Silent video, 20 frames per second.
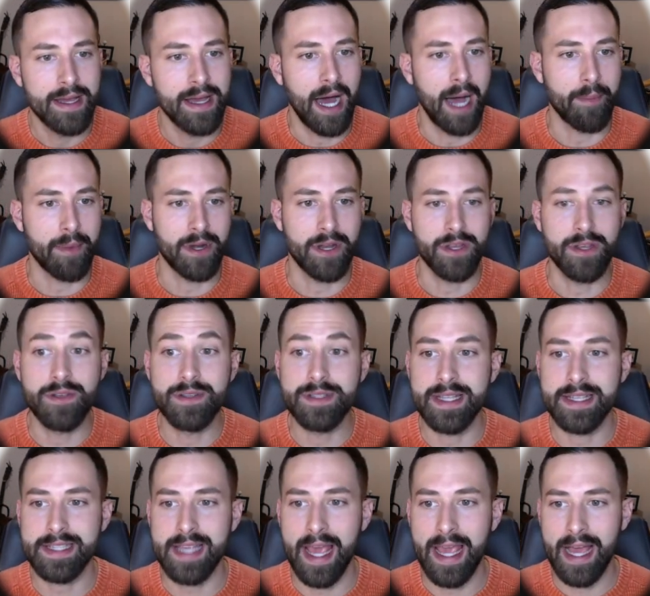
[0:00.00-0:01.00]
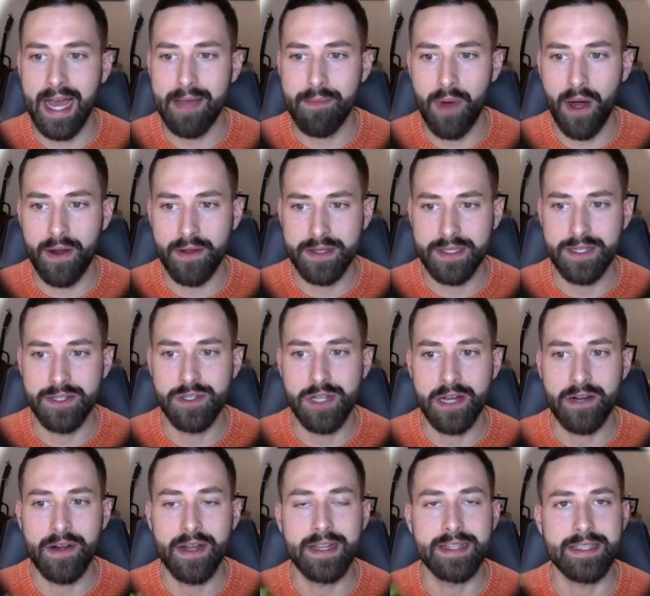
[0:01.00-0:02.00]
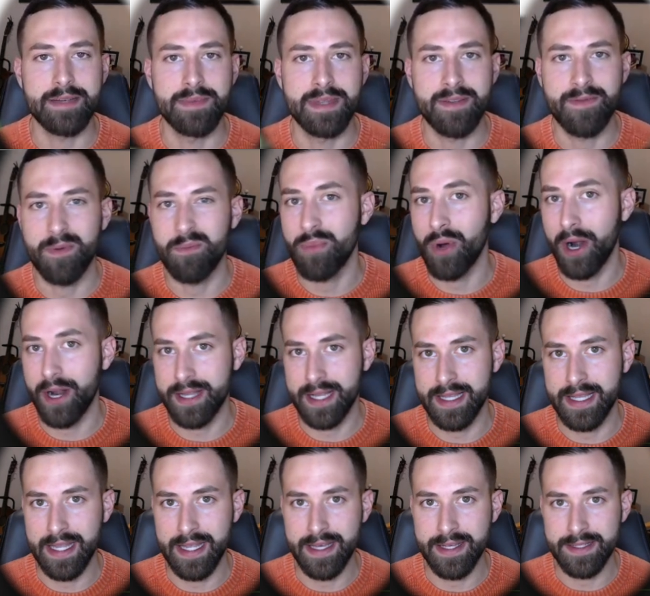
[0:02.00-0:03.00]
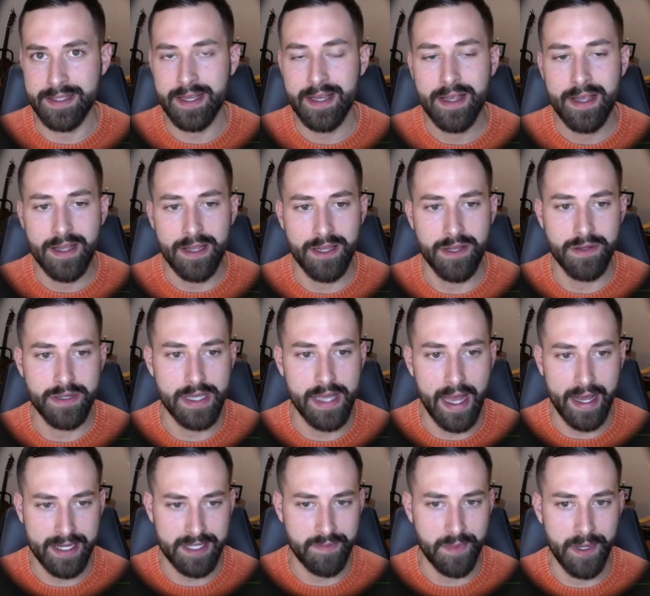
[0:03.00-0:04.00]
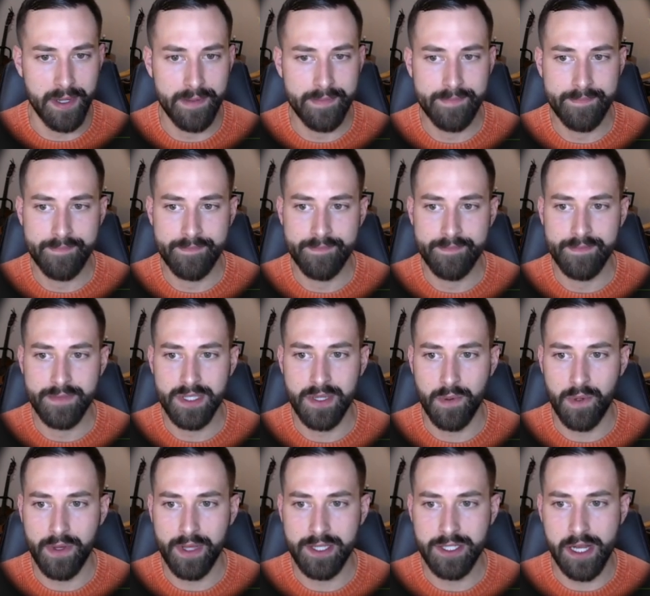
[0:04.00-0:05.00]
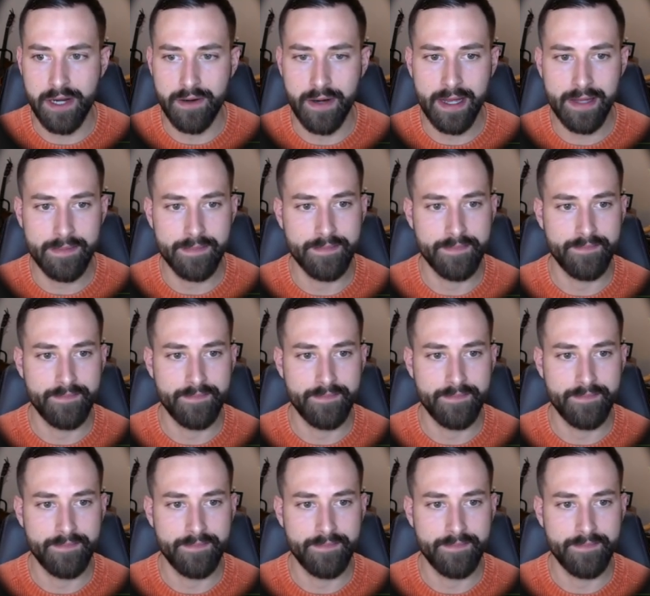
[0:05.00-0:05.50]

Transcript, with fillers: I'm going to use this AI model to generate some different product ideas using expert. So click generate.